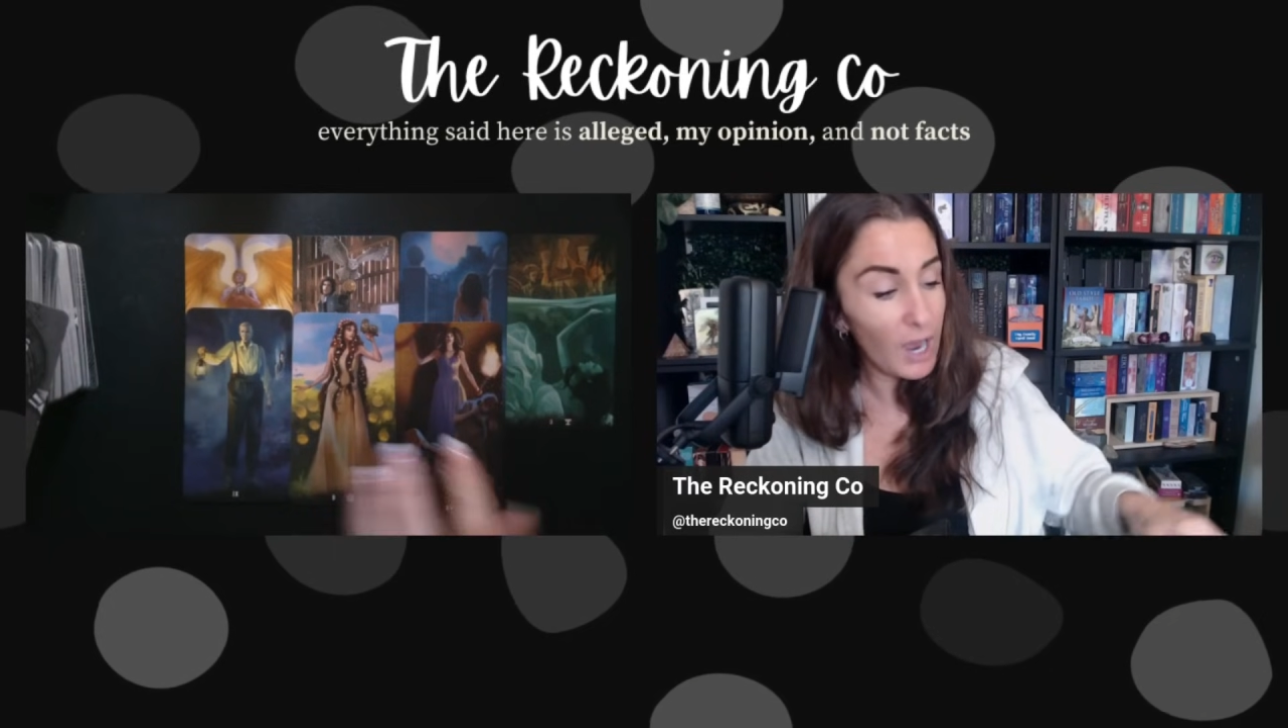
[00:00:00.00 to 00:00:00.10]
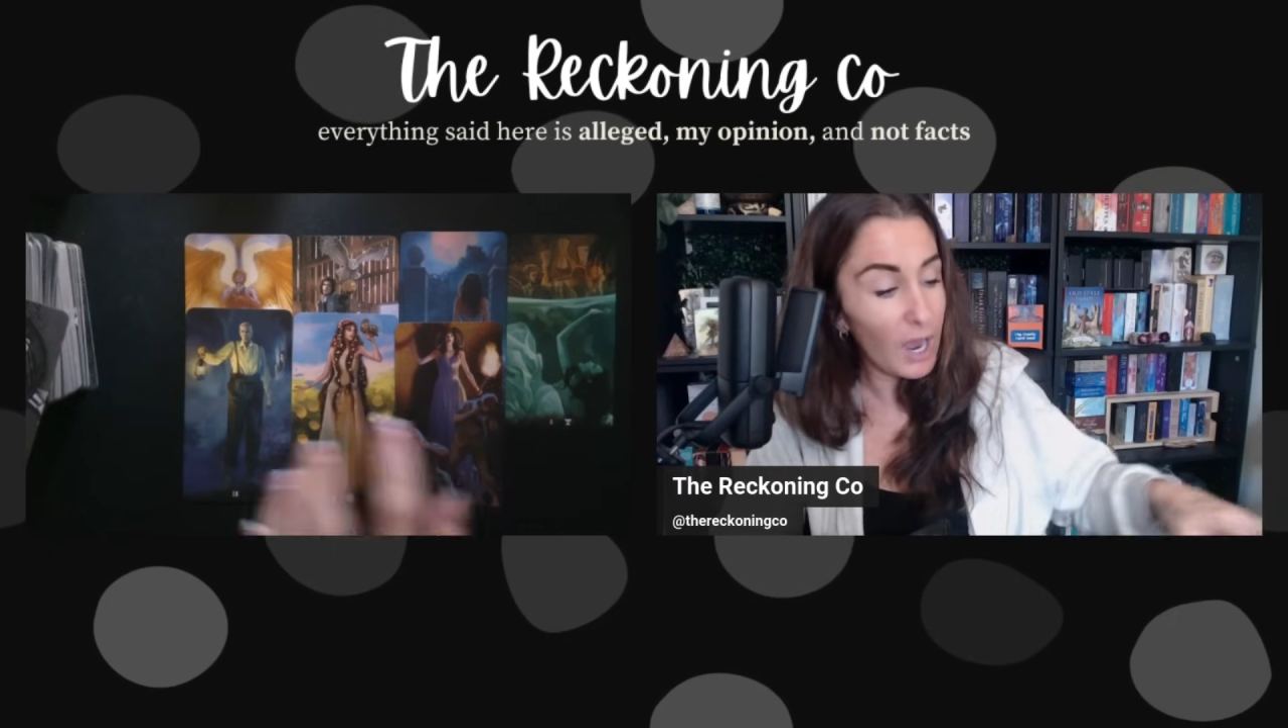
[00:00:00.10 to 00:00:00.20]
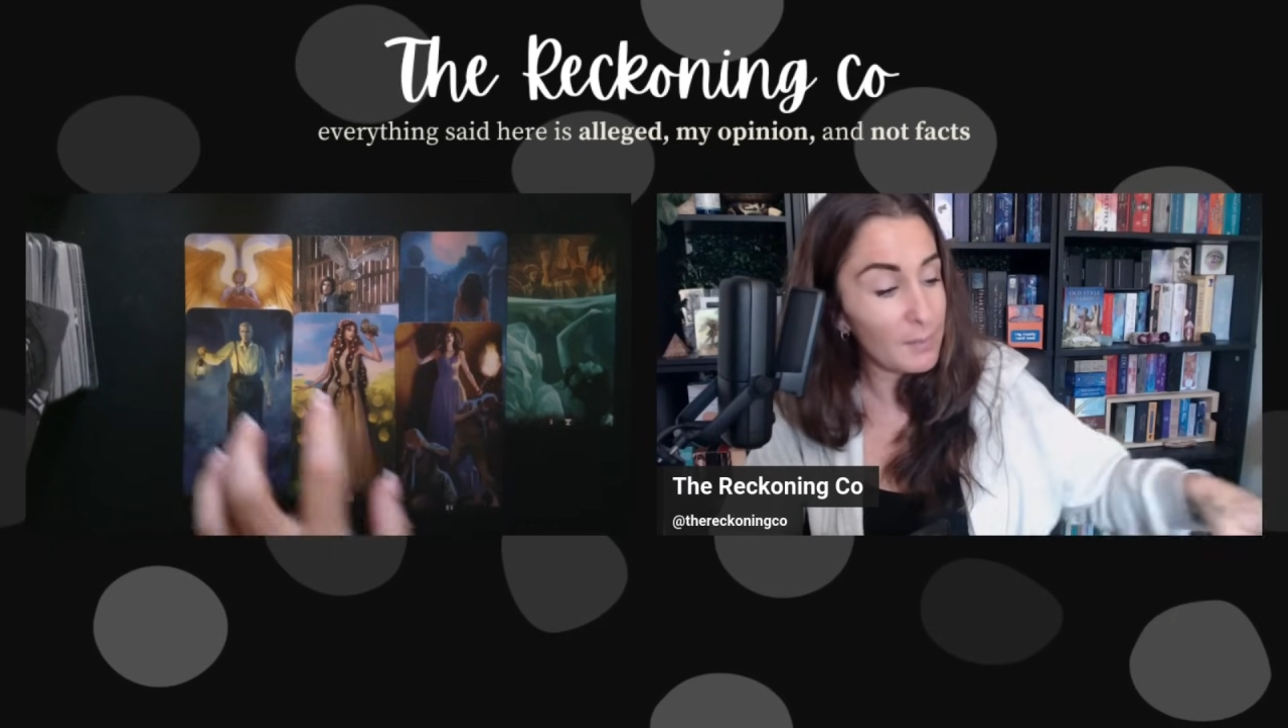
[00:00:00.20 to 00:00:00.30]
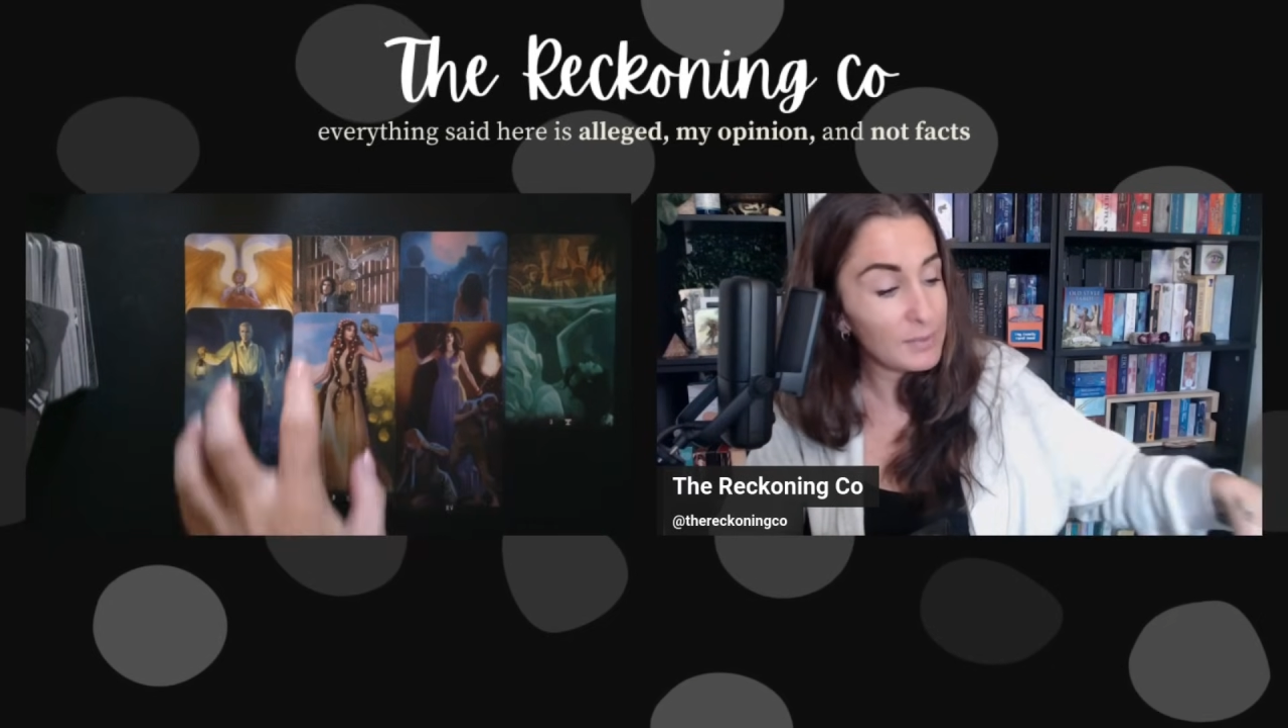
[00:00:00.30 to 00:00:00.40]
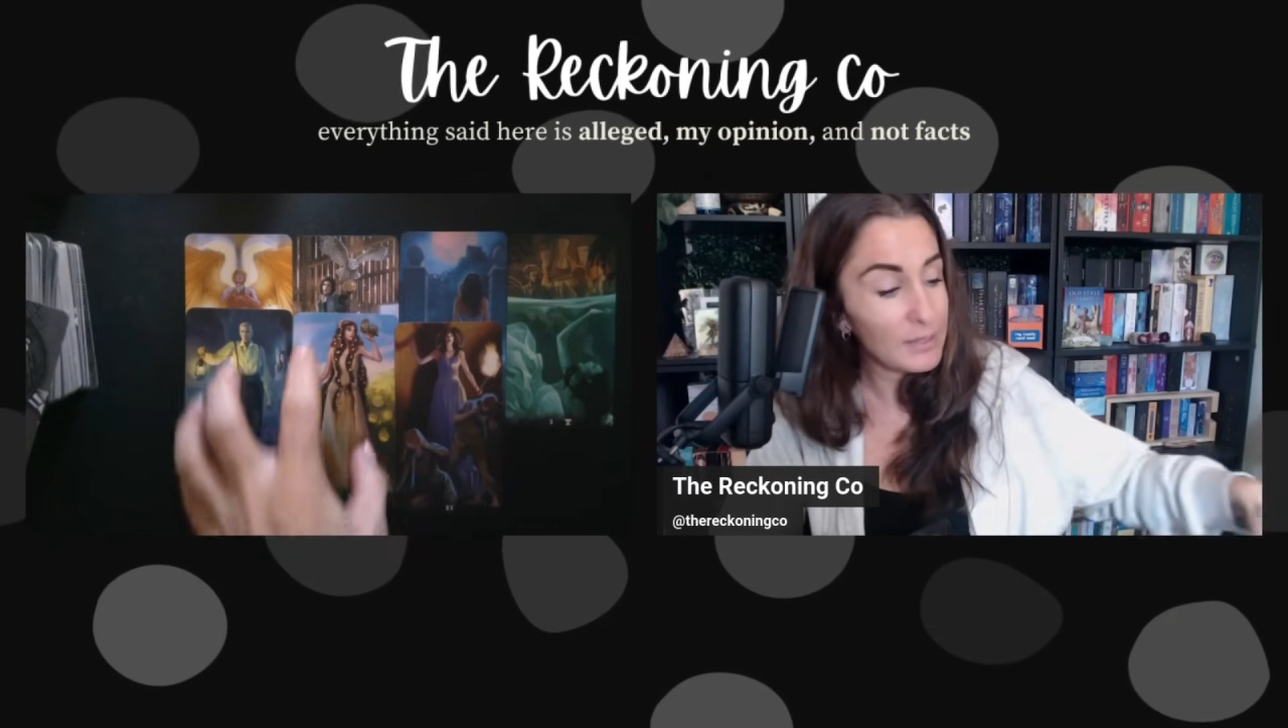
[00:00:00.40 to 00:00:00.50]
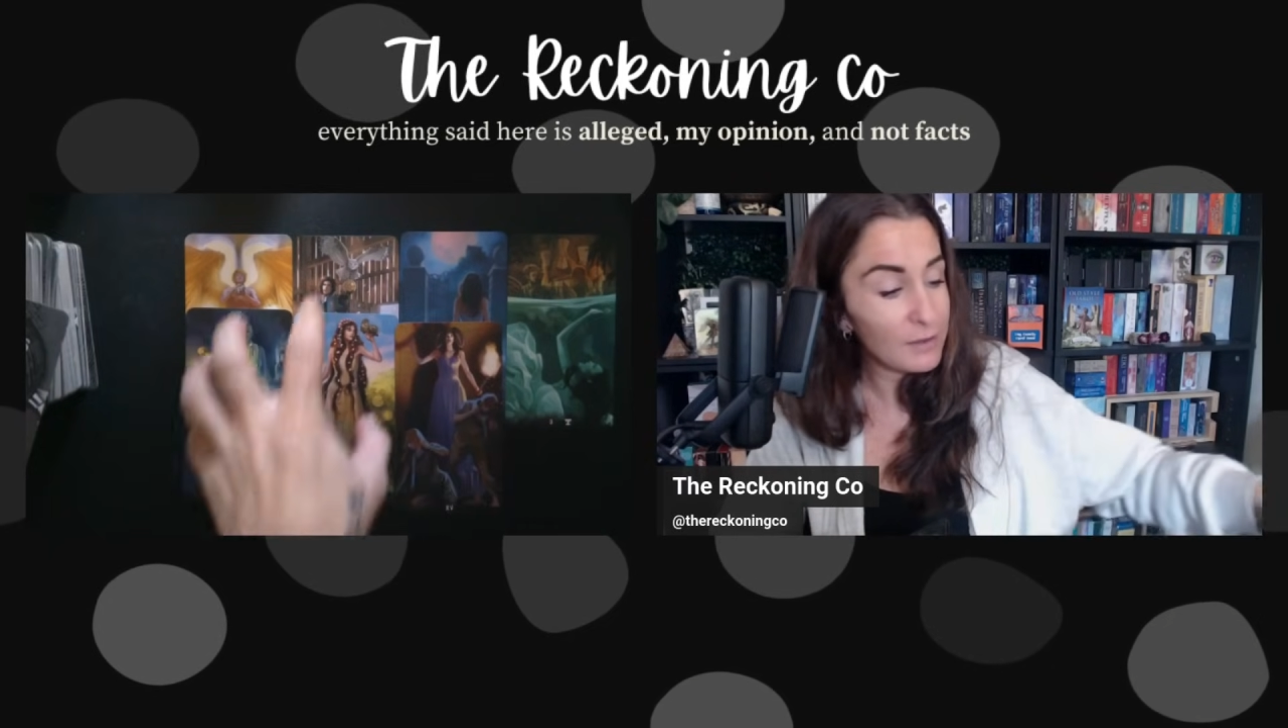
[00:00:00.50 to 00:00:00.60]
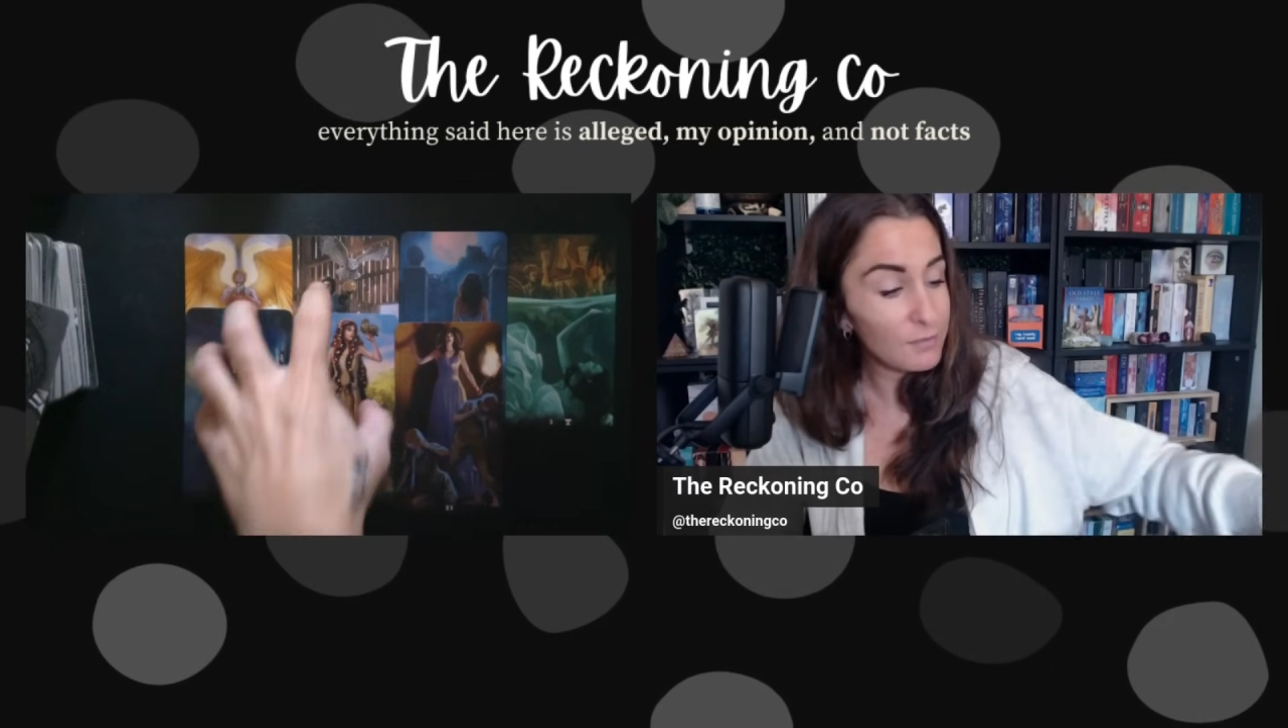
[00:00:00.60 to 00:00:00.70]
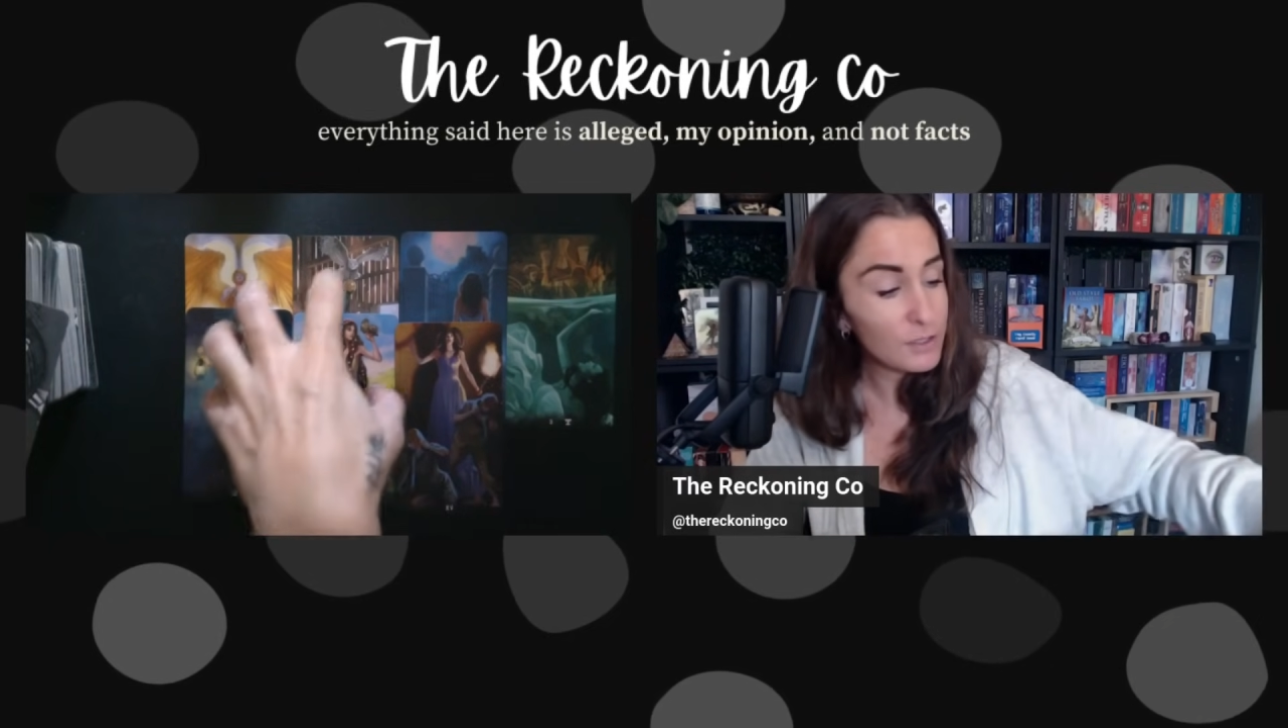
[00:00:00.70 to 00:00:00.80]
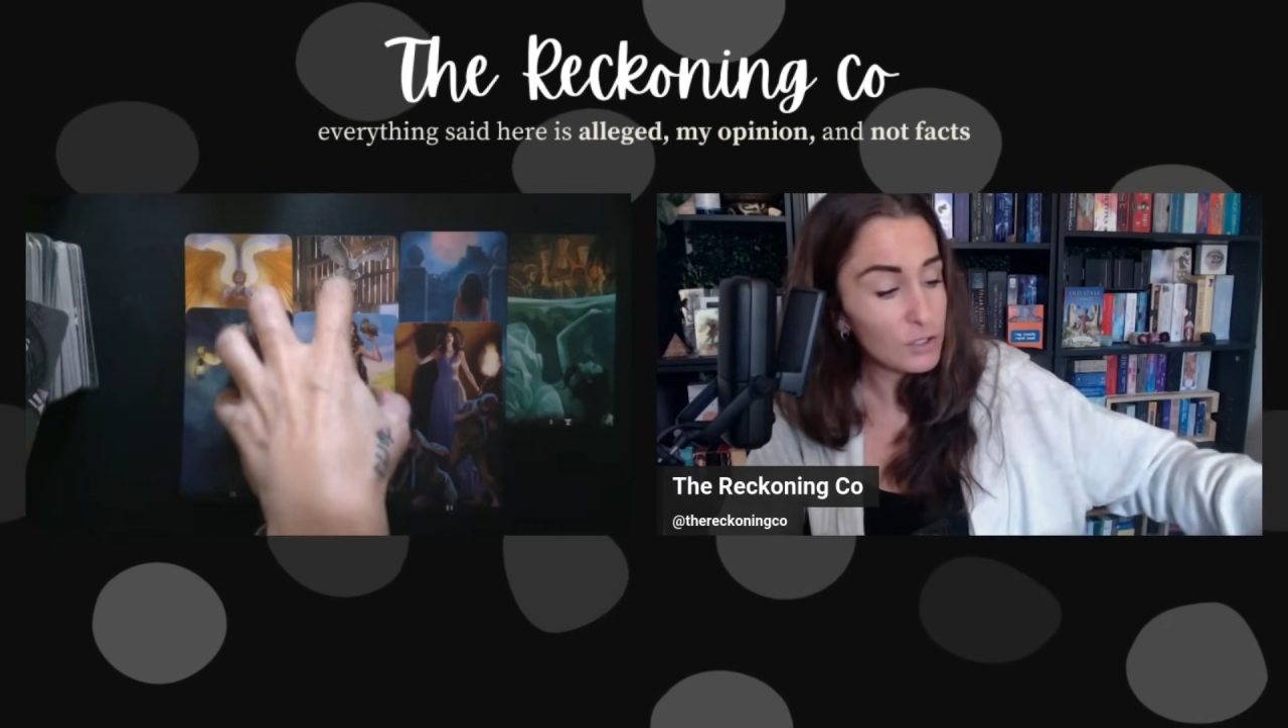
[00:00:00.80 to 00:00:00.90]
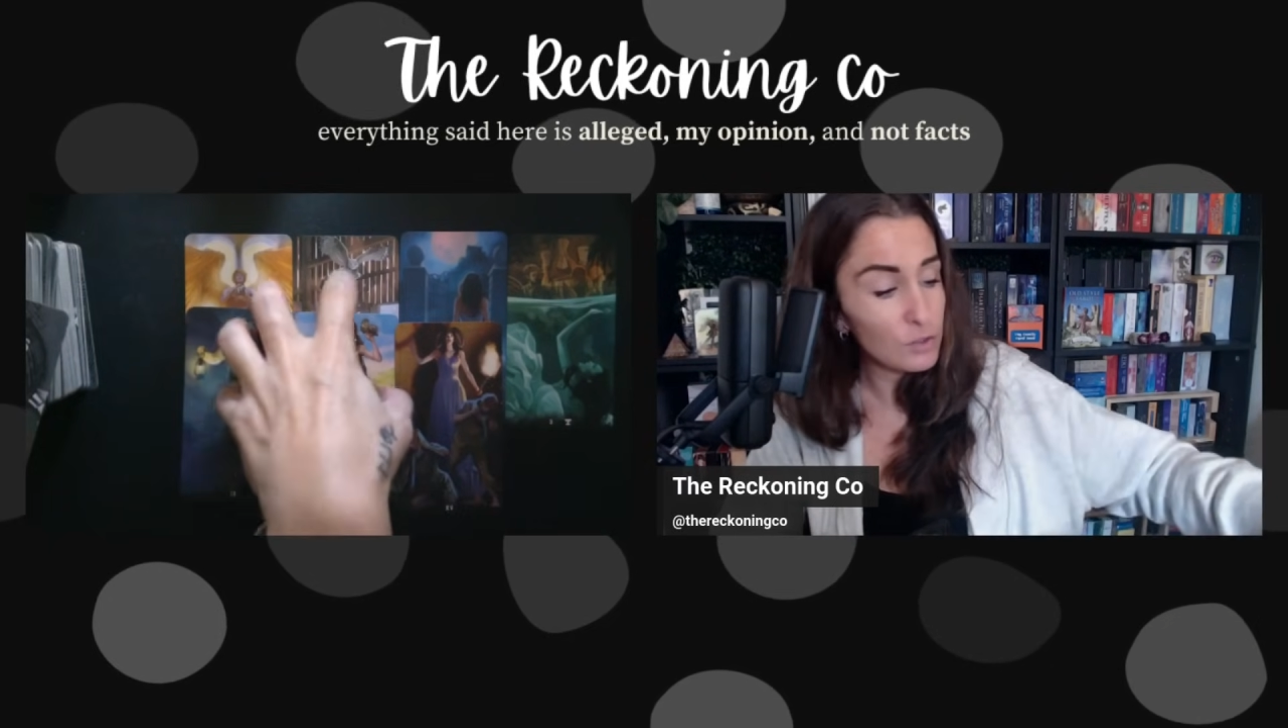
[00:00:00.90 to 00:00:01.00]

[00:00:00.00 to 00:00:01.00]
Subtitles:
I'm giving